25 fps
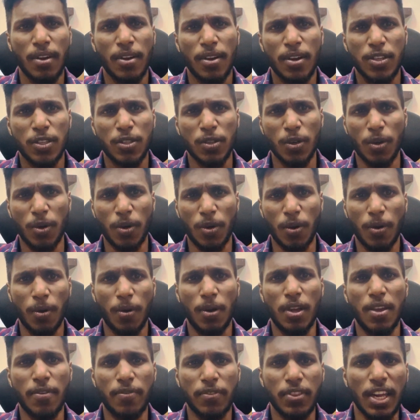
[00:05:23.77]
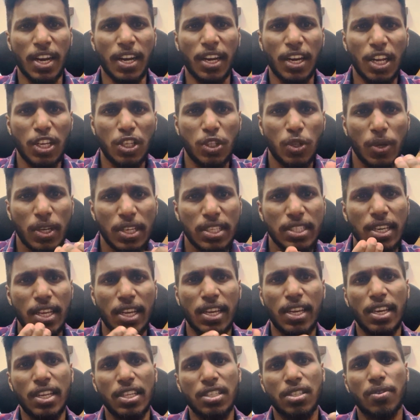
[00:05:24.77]
So if the ratio is
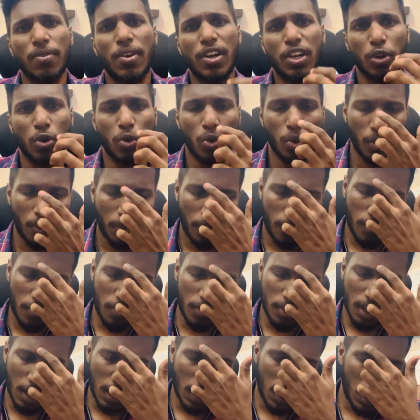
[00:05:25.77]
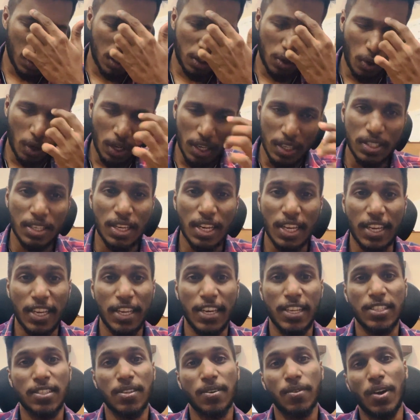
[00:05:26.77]
decreased, what you do? The ratio is
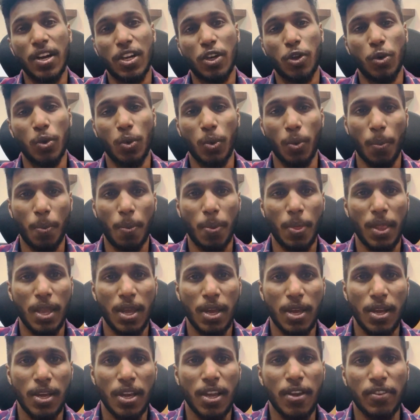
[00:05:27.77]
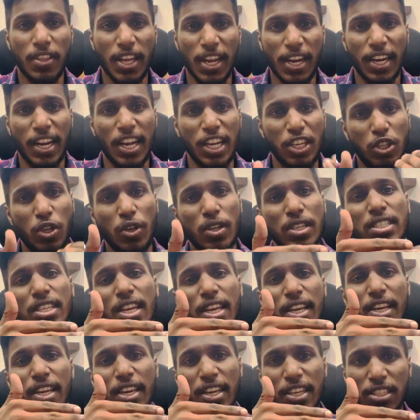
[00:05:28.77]
decreased, what you do? If the ratio is
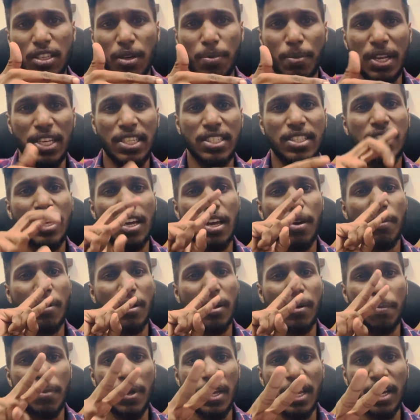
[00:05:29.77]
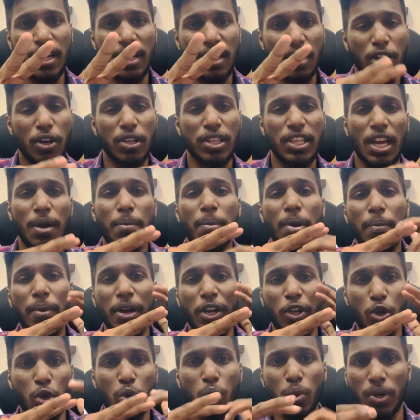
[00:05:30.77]
decreased means there will be there may be
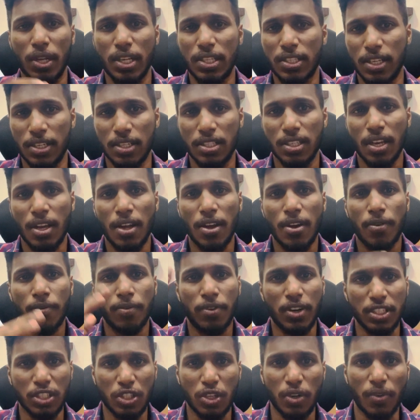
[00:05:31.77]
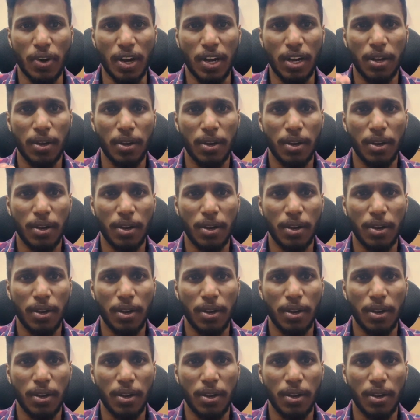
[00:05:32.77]
two reasons. First one,